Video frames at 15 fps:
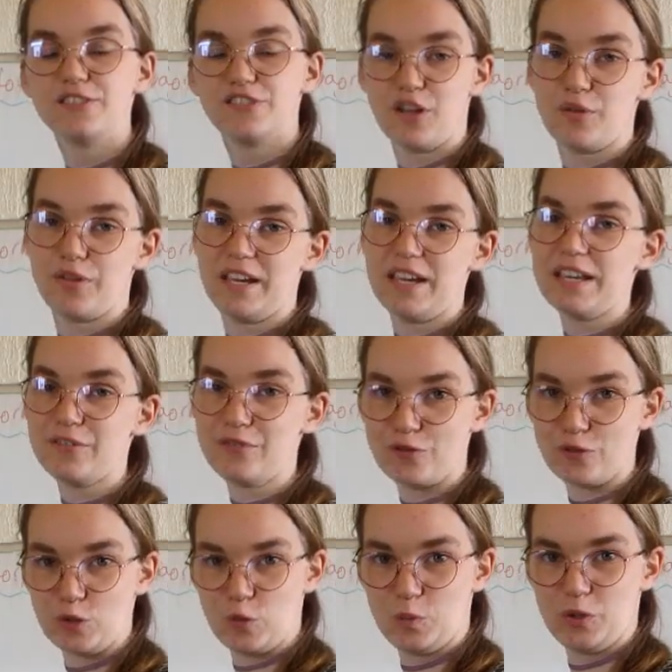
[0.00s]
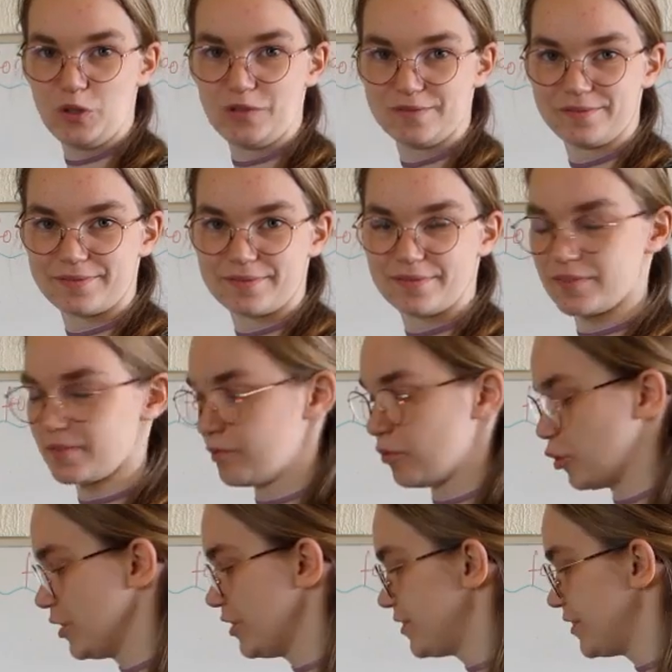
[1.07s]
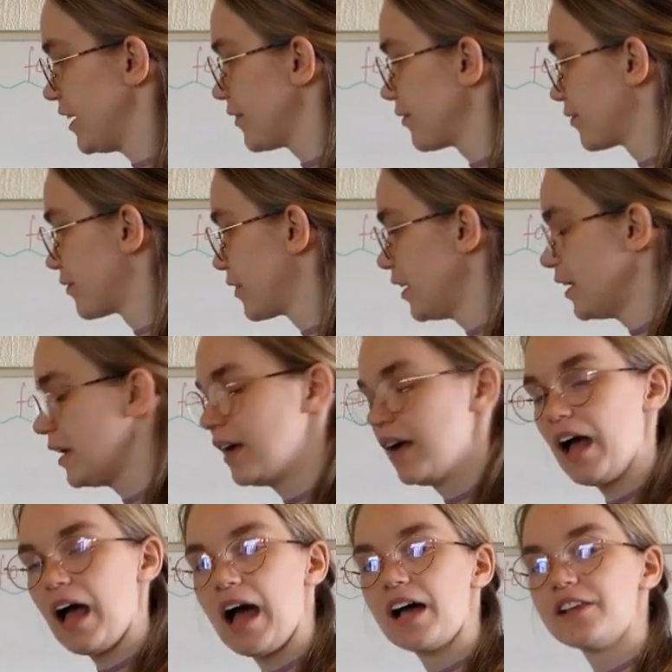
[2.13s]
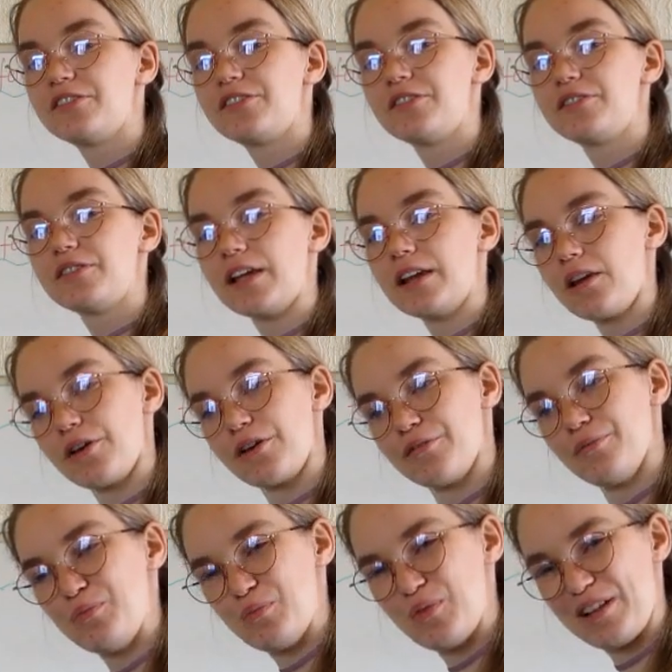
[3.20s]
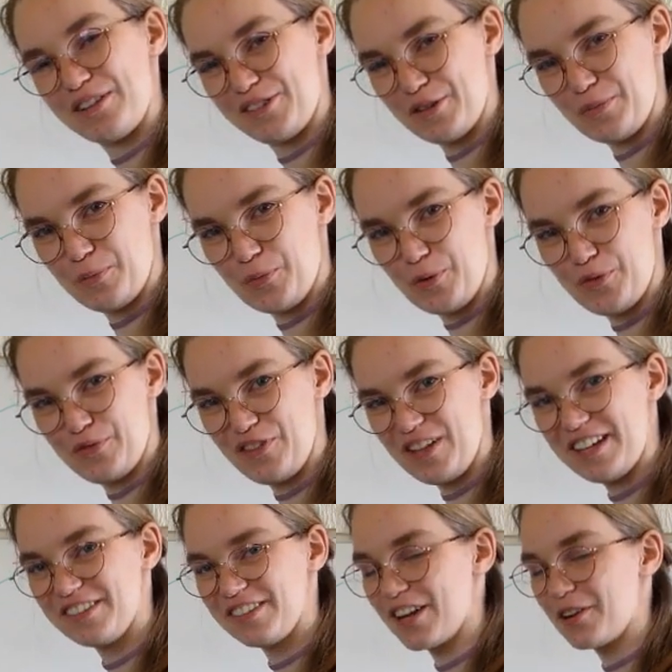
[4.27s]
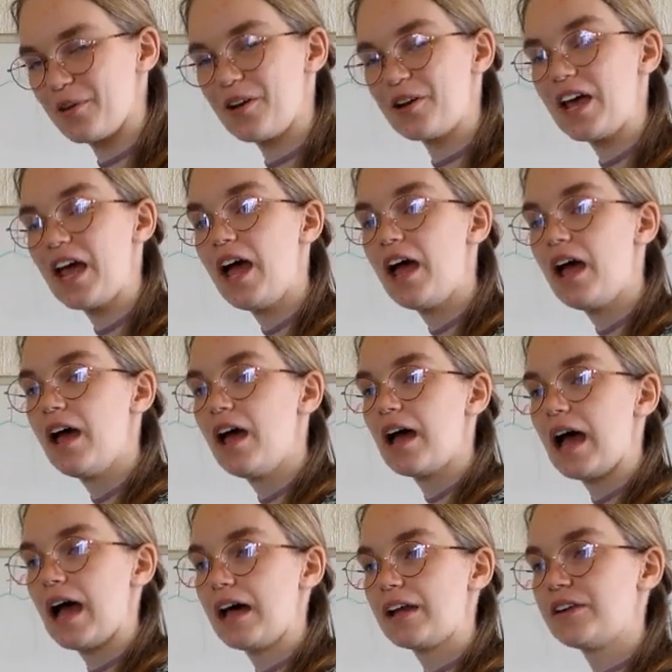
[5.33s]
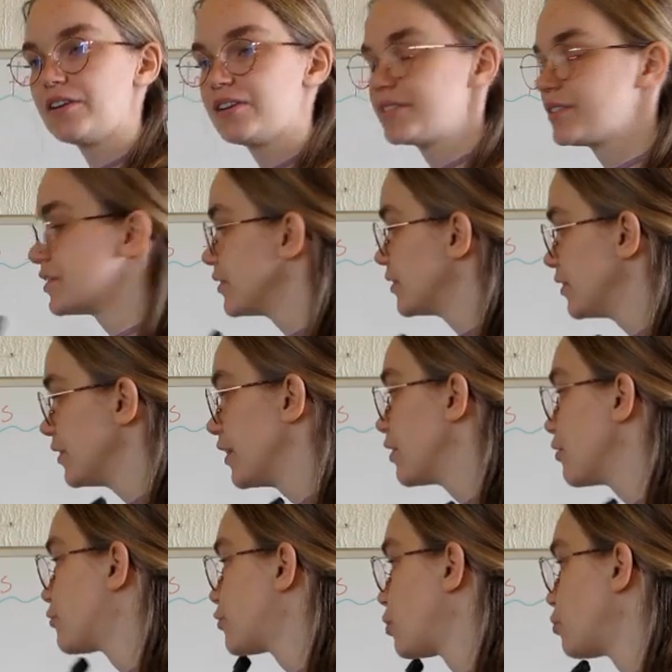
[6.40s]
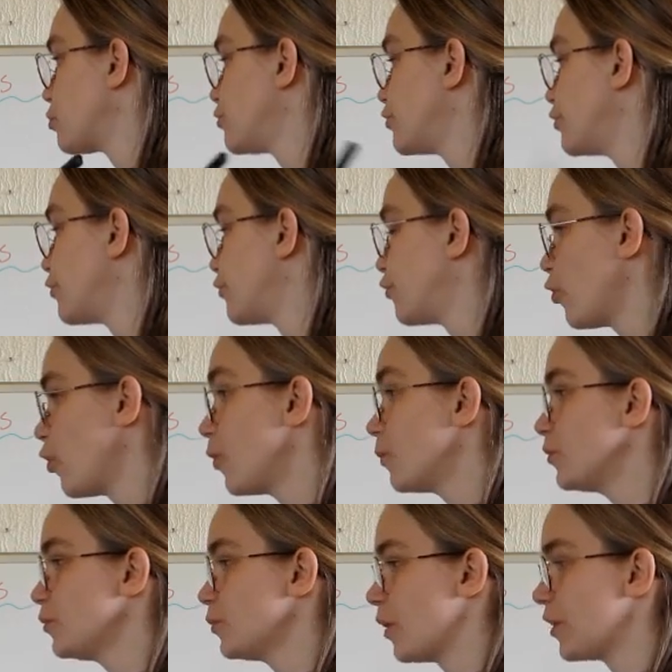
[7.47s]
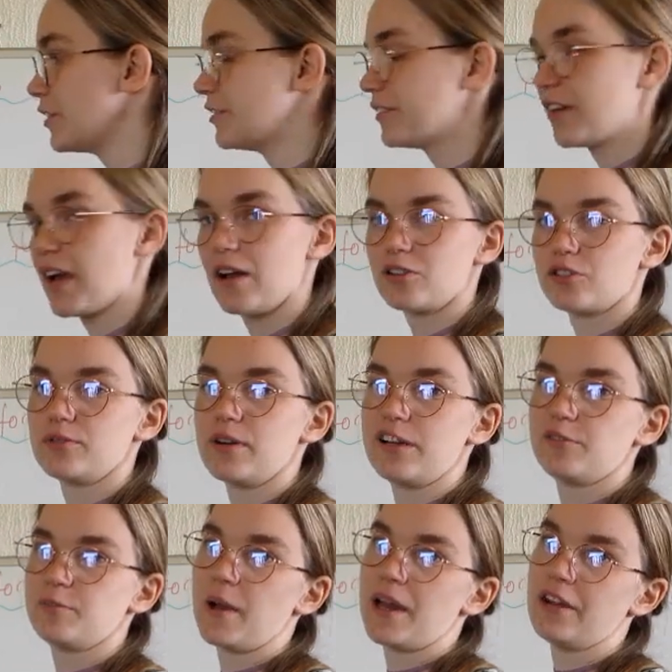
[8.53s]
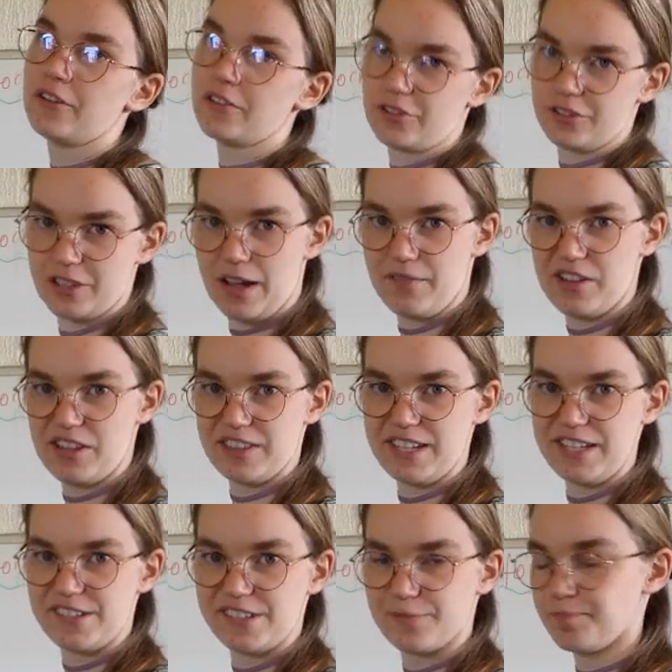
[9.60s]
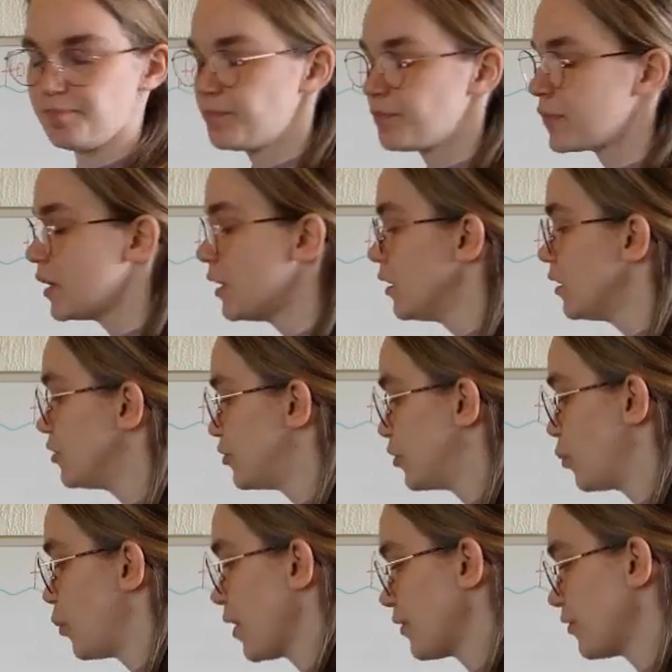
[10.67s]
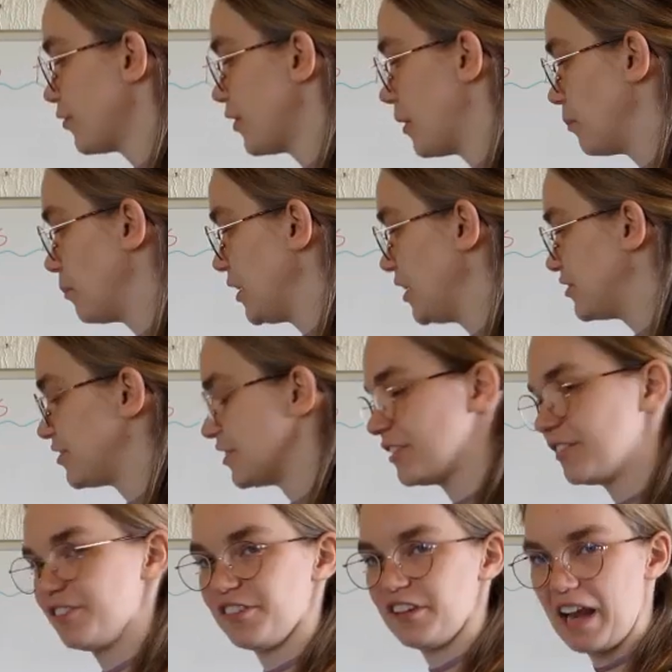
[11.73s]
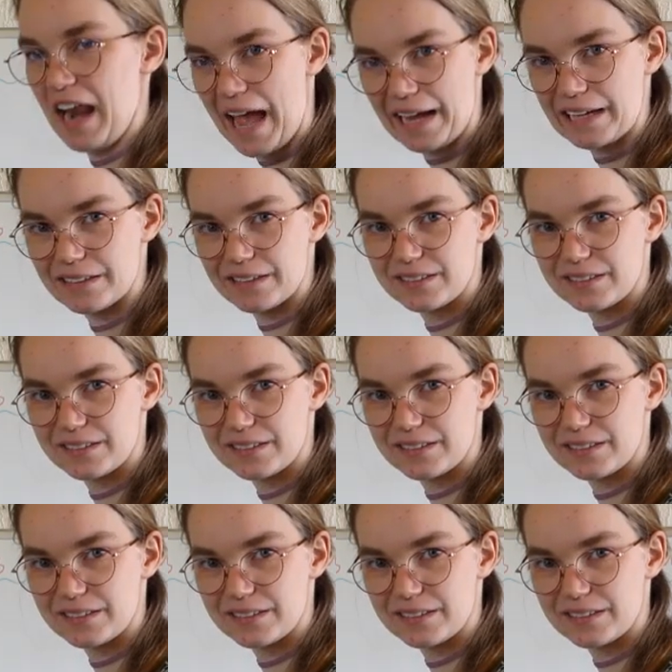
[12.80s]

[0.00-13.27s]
So the informal voice here has a lot of some more things that are, and then of course the formal one is characterized by not having these. So one of them is slang.